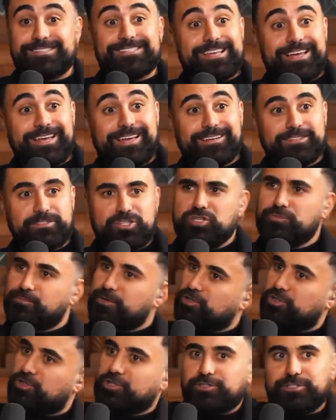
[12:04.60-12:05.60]
saying, these
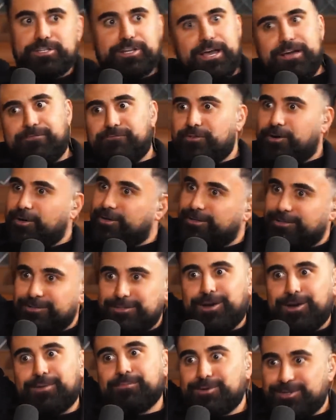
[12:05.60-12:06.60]
bitches need to have fucking
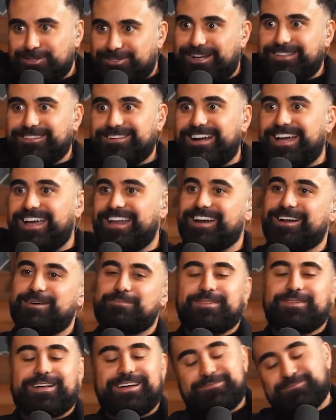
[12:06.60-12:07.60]
numbers on their head. And
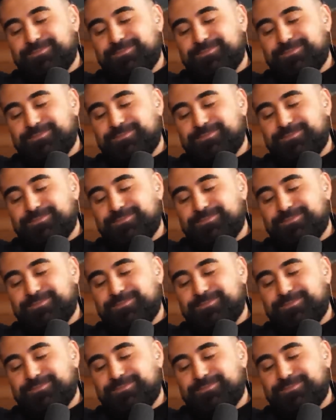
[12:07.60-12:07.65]
I'm like,